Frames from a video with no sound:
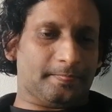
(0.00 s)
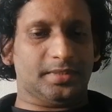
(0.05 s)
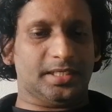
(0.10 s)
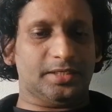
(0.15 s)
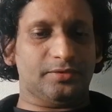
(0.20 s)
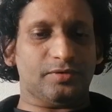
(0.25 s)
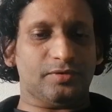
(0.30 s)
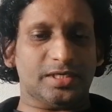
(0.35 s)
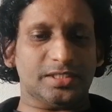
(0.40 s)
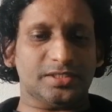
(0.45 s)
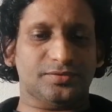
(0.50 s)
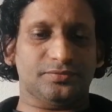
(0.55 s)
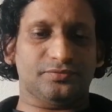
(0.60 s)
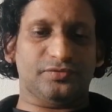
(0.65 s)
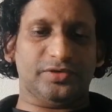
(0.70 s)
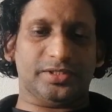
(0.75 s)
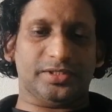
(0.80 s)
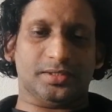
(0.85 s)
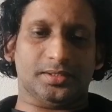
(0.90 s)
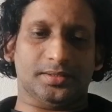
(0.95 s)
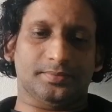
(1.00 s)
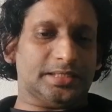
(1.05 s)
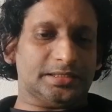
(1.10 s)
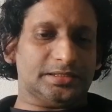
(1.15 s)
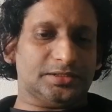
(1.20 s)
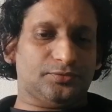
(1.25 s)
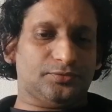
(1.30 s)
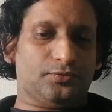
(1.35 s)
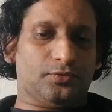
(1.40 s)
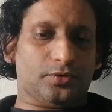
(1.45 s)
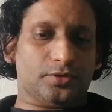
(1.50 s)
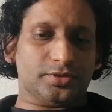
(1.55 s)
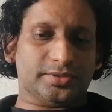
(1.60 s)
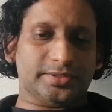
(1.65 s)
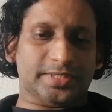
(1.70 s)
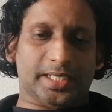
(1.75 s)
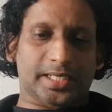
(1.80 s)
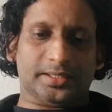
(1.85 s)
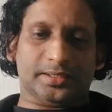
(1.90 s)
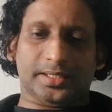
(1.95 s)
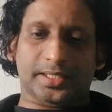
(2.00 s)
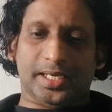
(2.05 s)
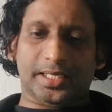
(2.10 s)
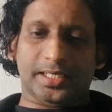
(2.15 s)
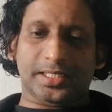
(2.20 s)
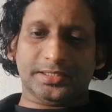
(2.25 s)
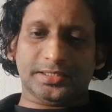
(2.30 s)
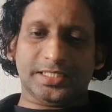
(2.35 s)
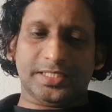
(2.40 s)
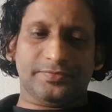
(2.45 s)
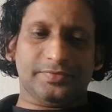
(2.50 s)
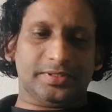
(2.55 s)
It was with such force that the energy